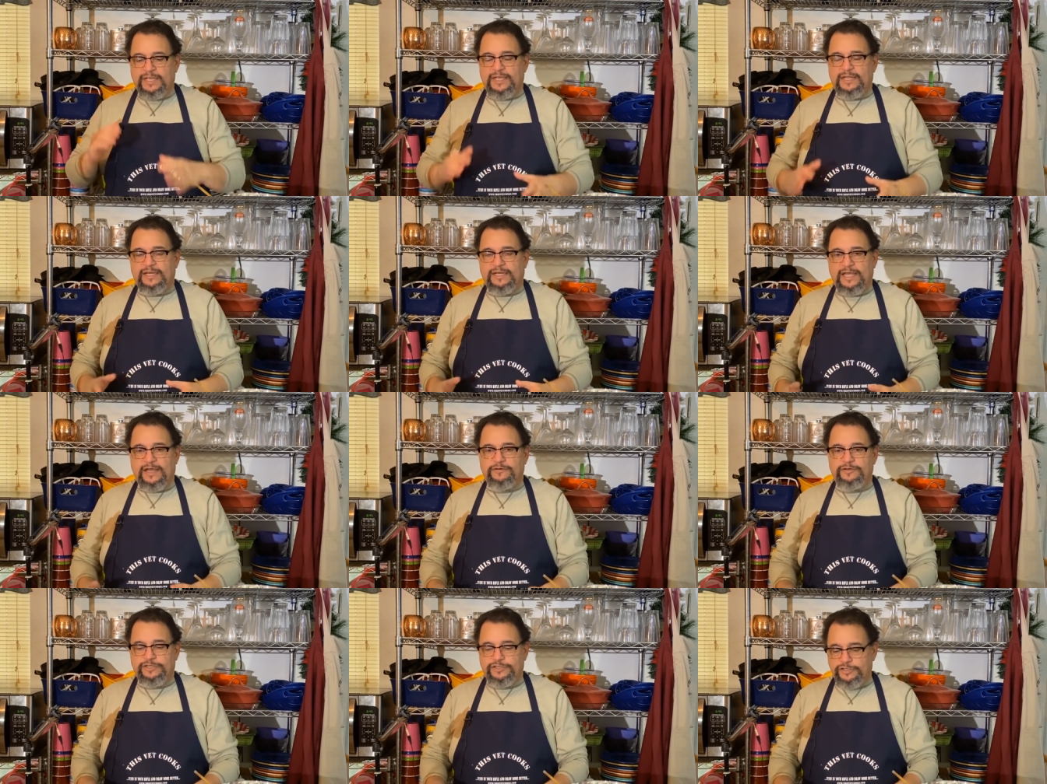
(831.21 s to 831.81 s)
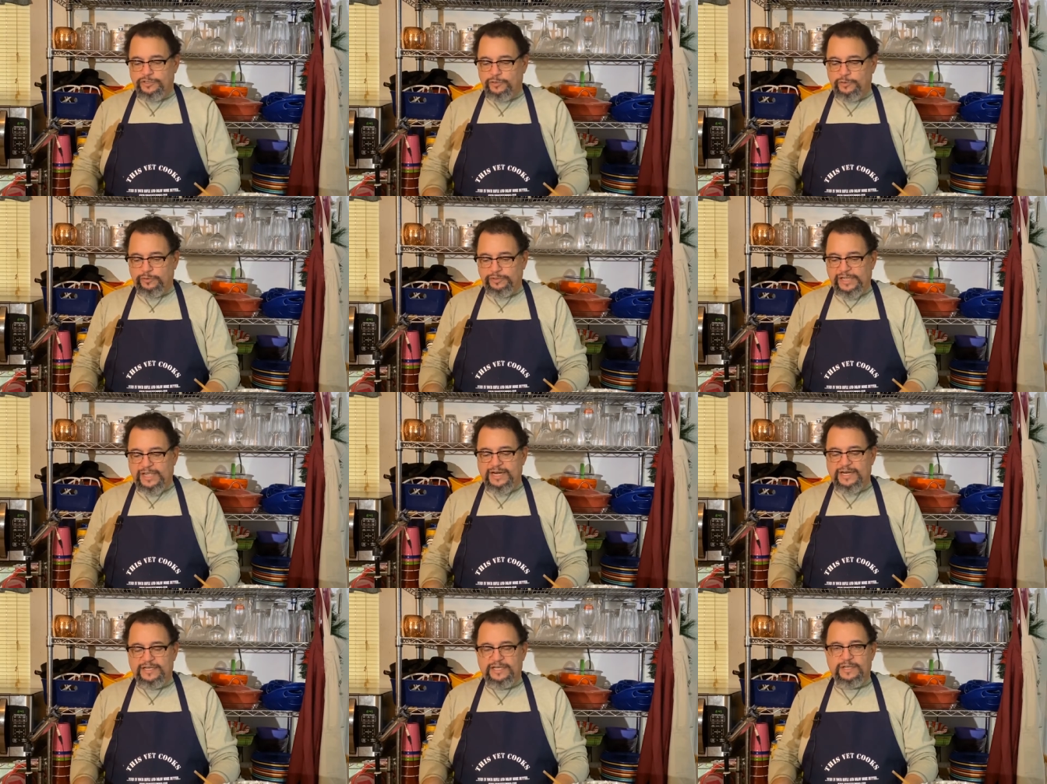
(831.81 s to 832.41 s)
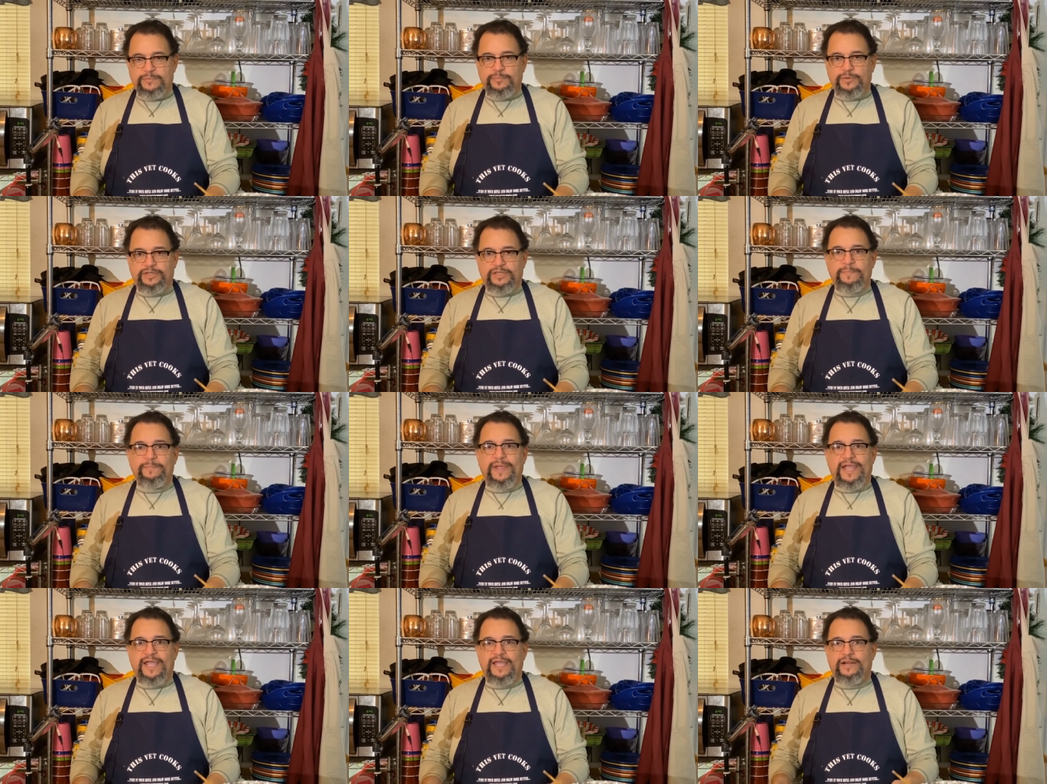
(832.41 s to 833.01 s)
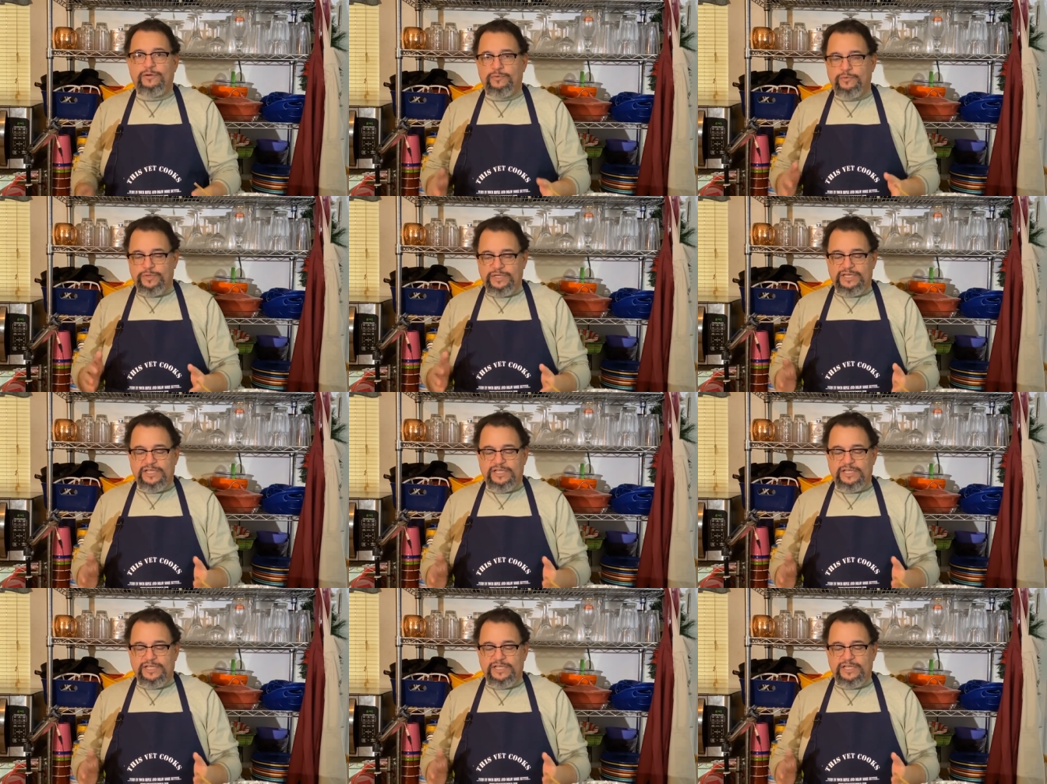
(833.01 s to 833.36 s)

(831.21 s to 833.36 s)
it allowed it to cool down. We did put the pan